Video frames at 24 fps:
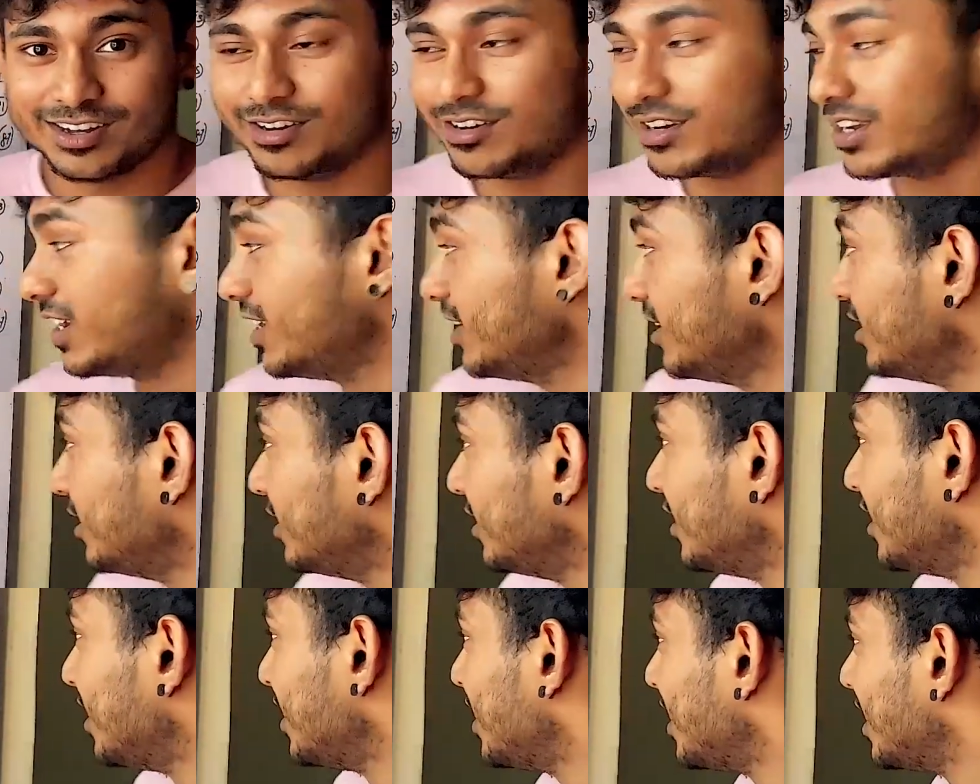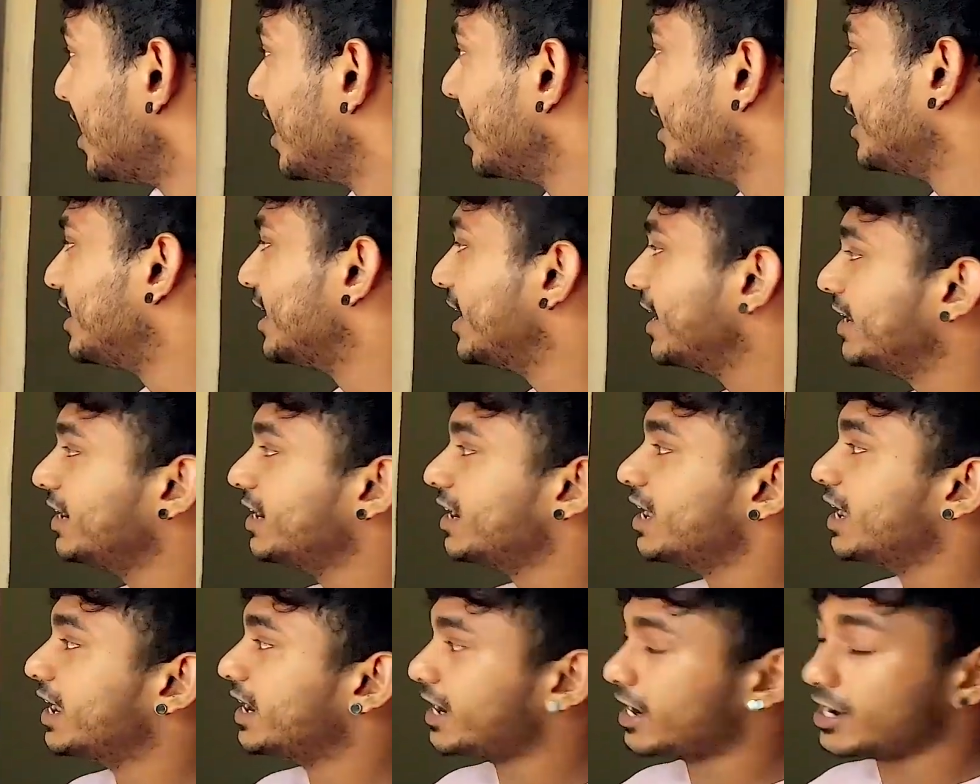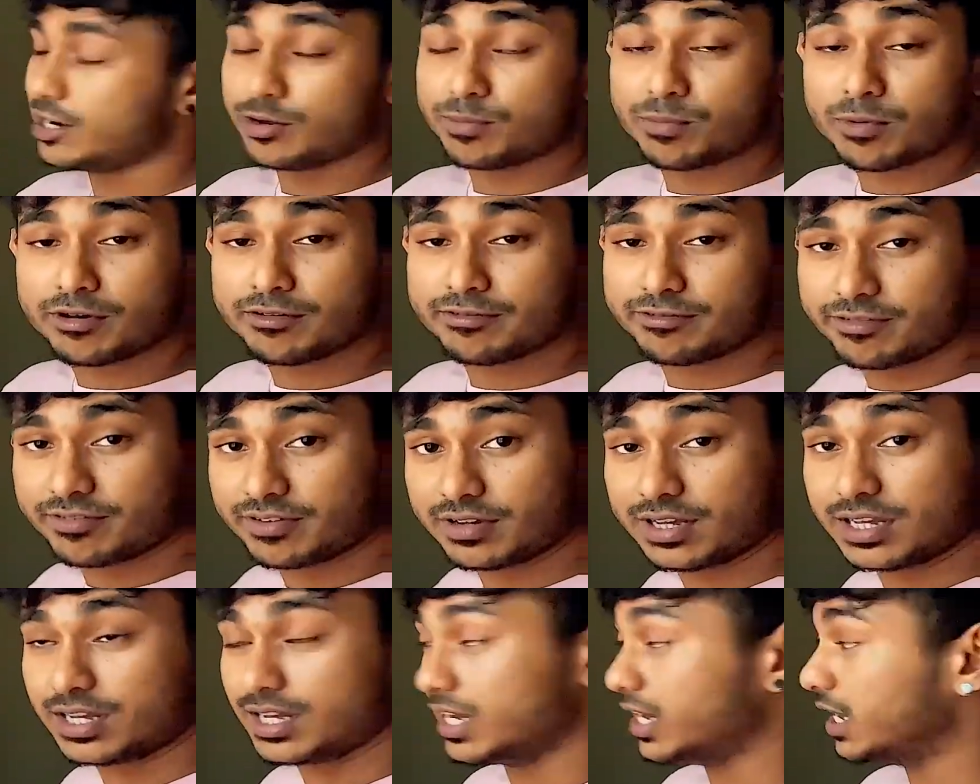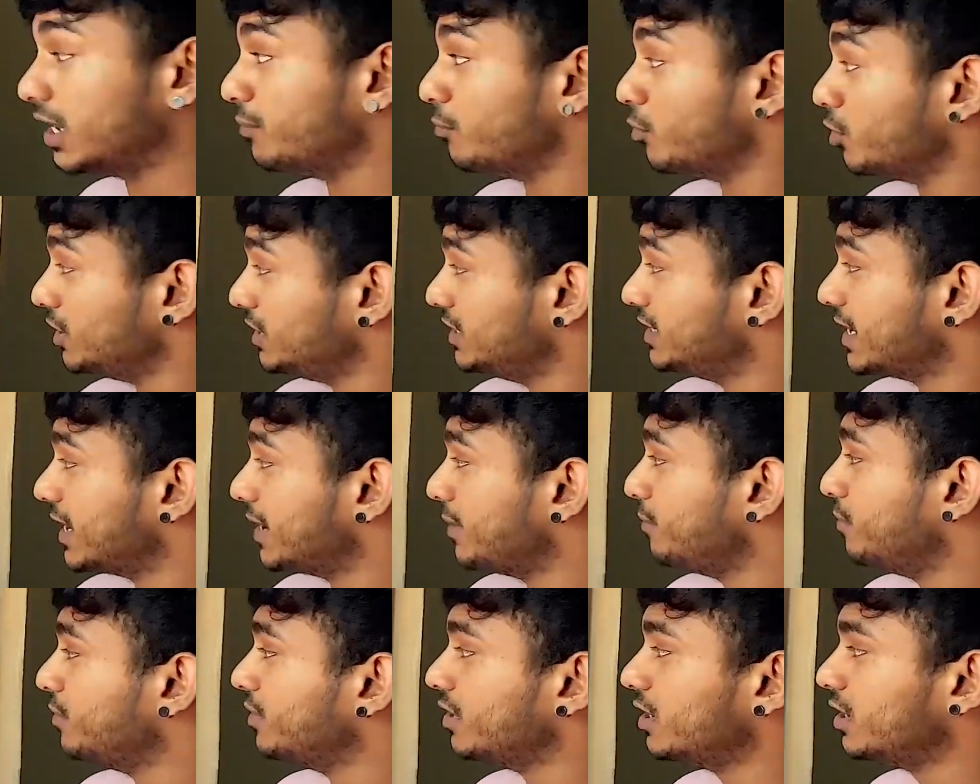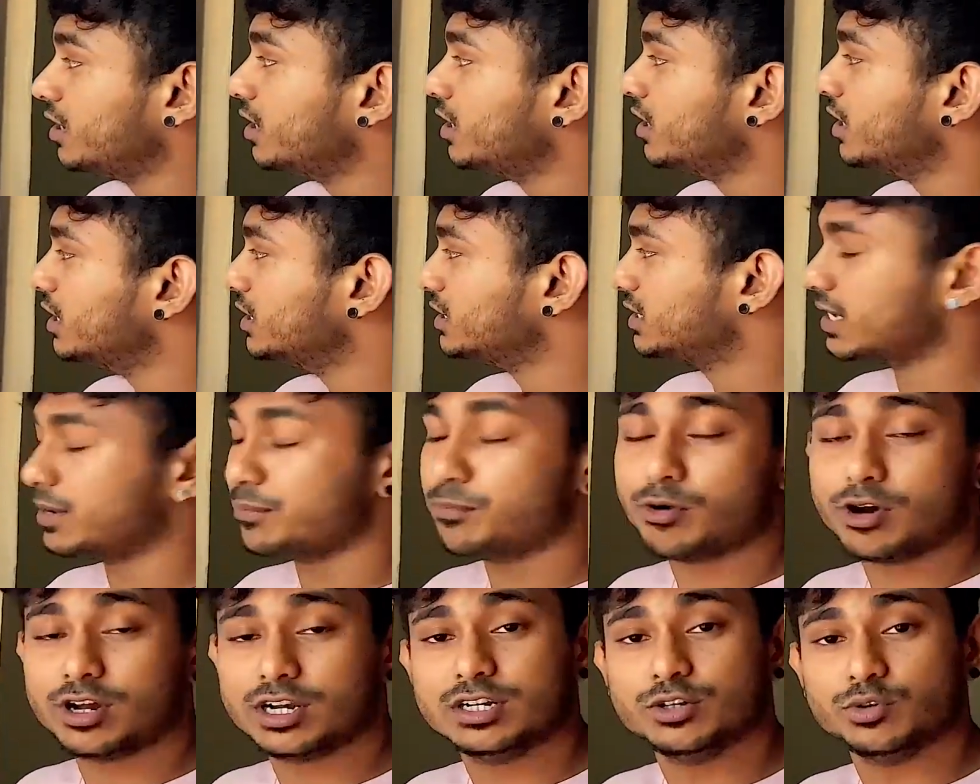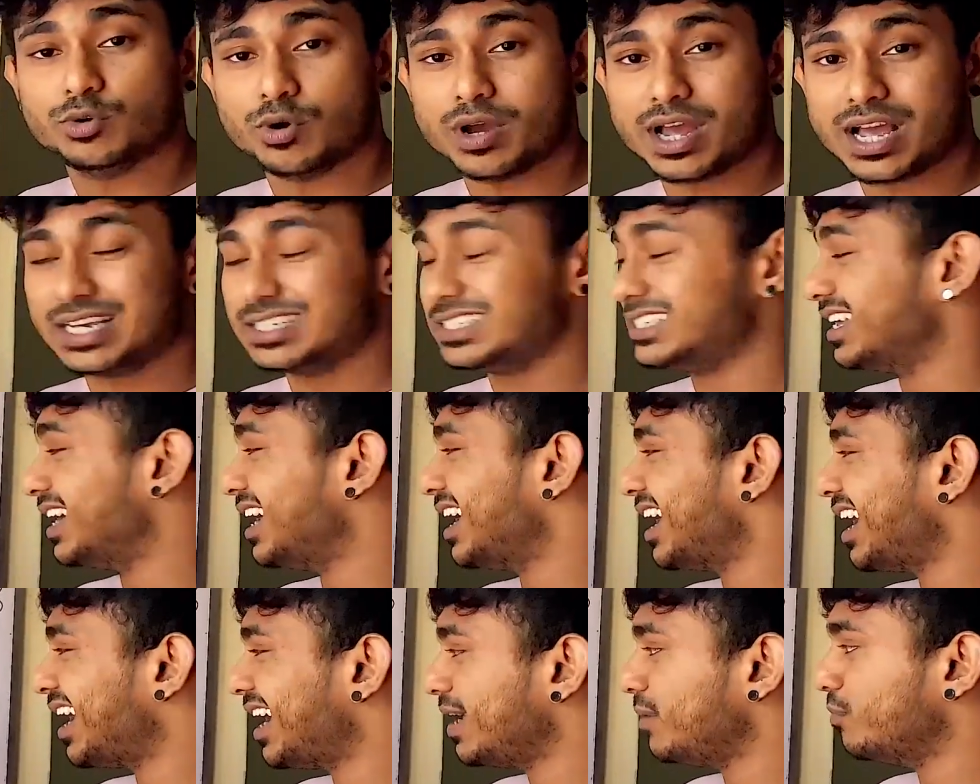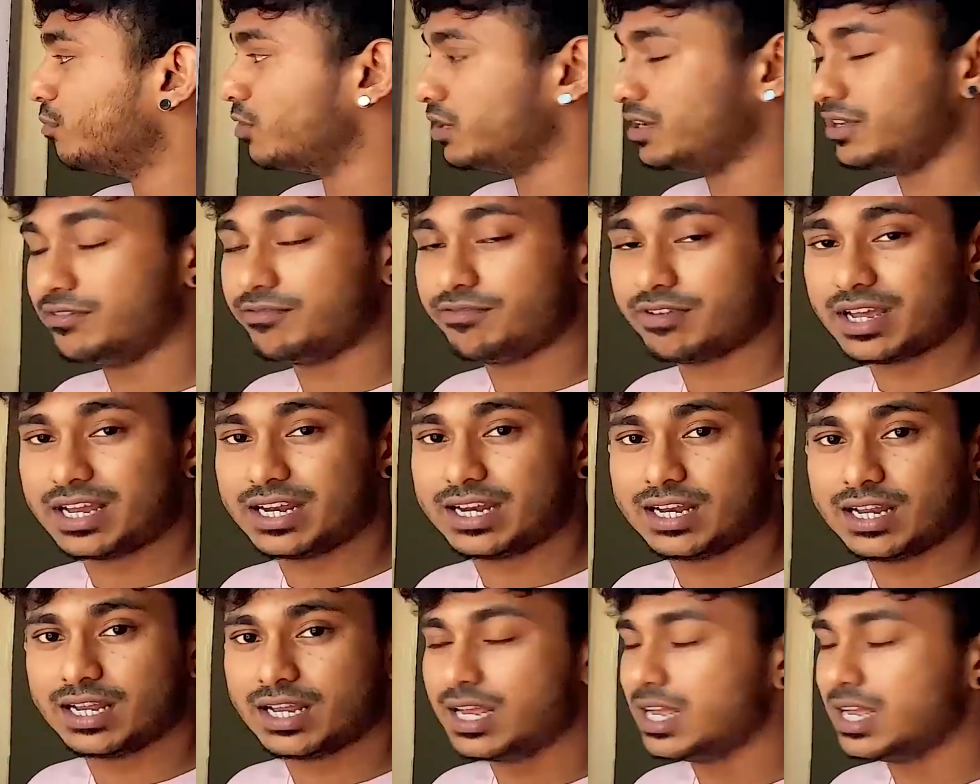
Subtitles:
Okay, and then an endomorph body type, someone who has a high body fat,